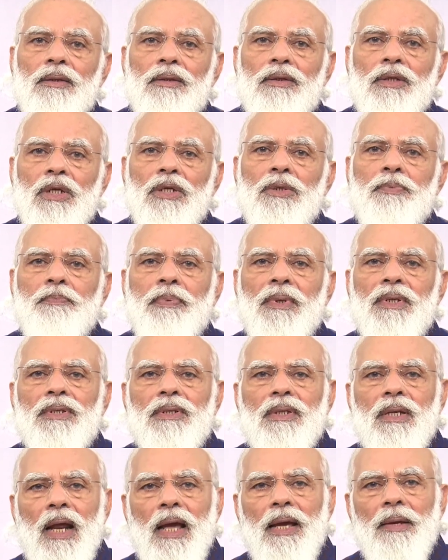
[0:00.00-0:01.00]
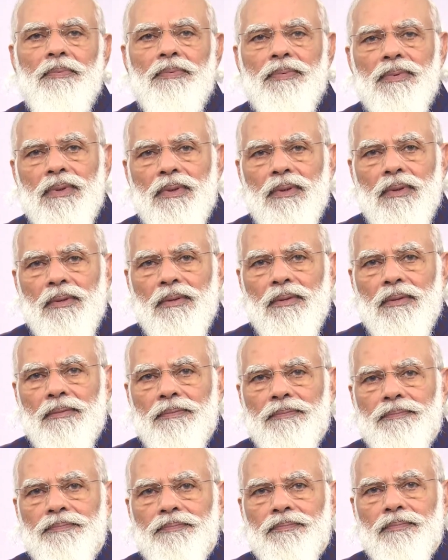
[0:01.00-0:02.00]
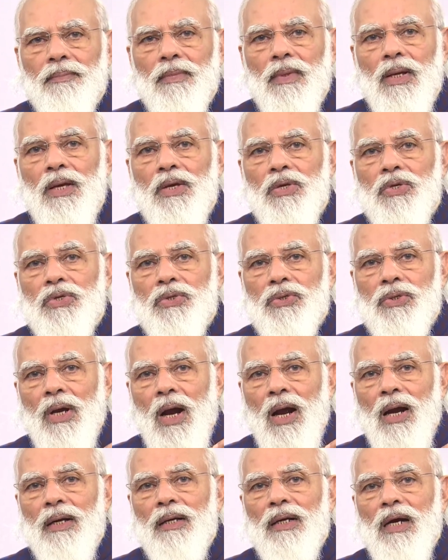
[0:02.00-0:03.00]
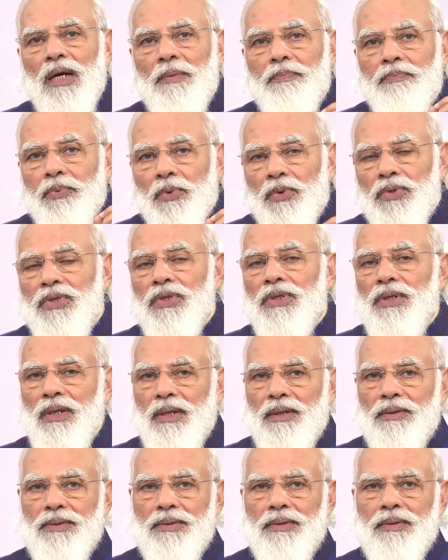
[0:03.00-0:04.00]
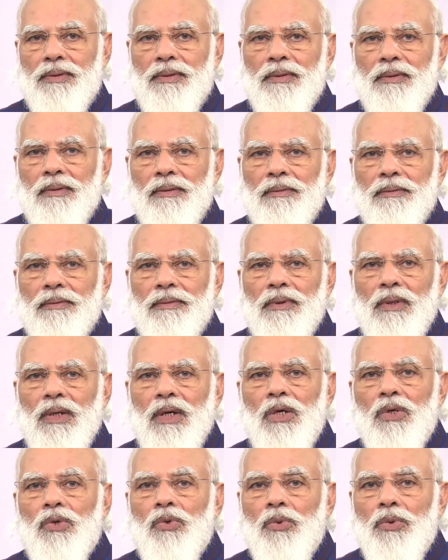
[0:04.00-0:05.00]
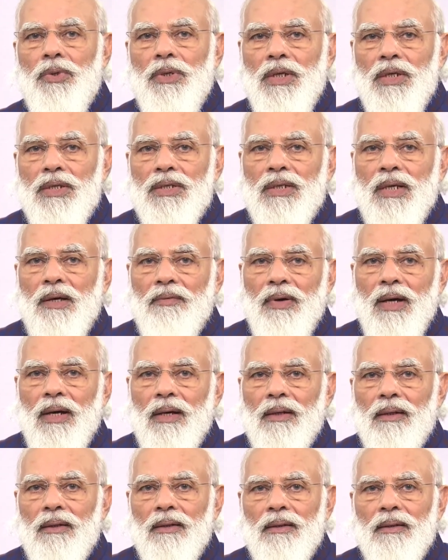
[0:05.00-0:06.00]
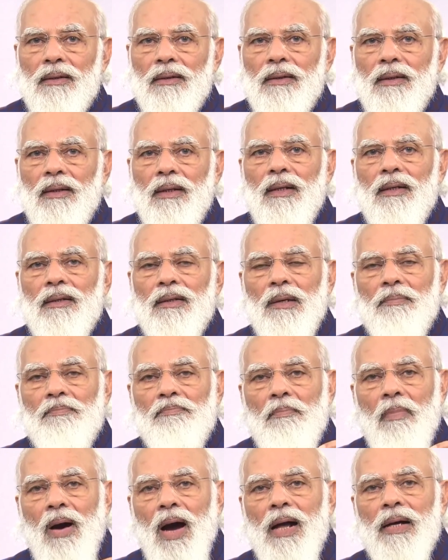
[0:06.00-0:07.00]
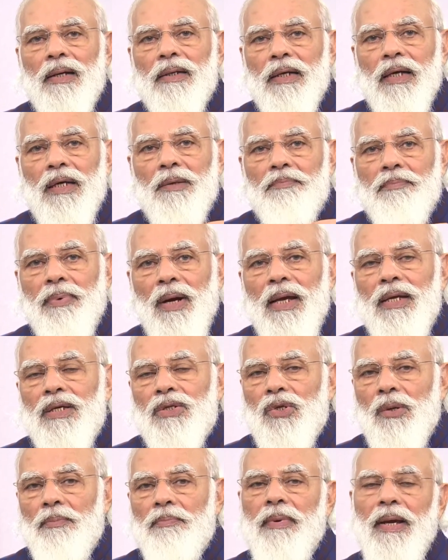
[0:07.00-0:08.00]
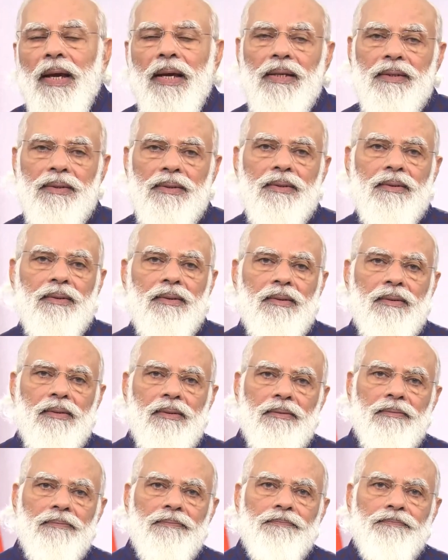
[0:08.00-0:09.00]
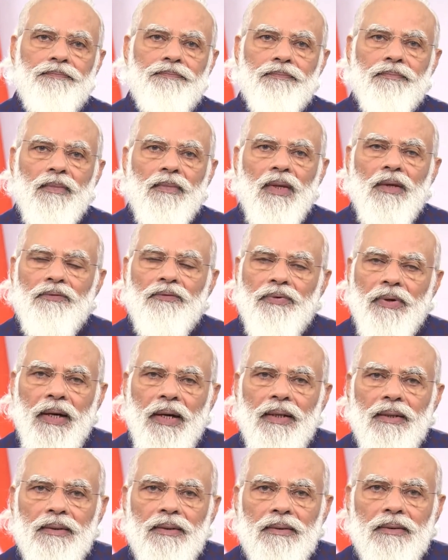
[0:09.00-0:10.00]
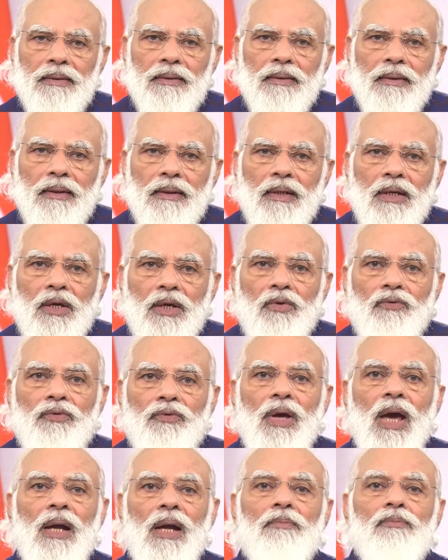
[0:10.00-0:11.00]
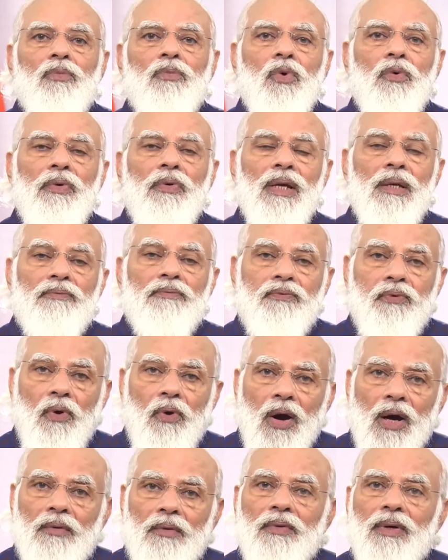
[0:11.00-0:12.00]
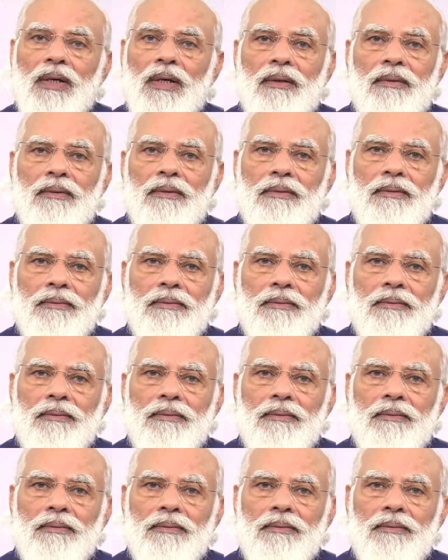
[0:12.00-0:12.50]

This prescribes standard procedures to discover the market price of gas. Friends, we are moving forward